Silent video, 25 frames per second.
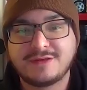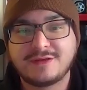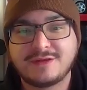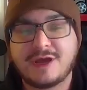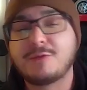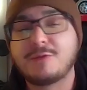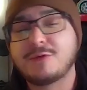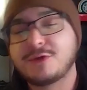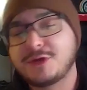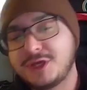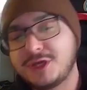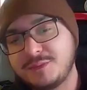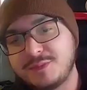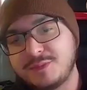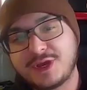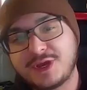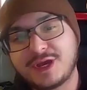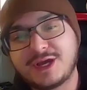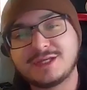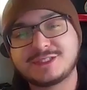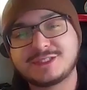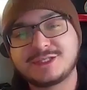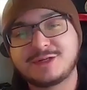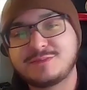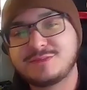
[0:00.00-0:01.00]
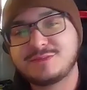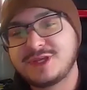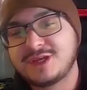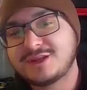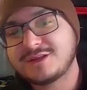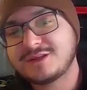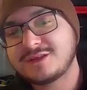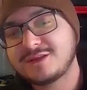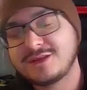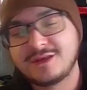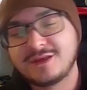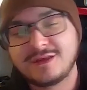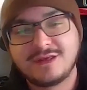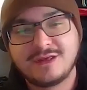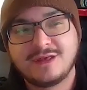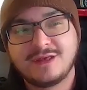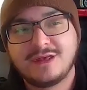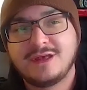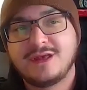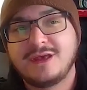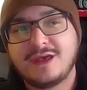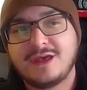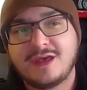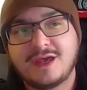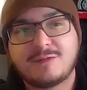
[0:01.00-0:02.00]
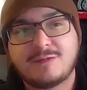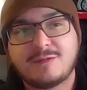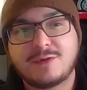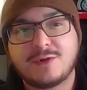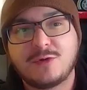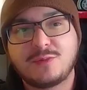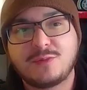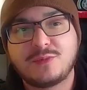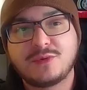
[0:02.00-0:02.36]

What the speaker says: I will keep you guys updated, and we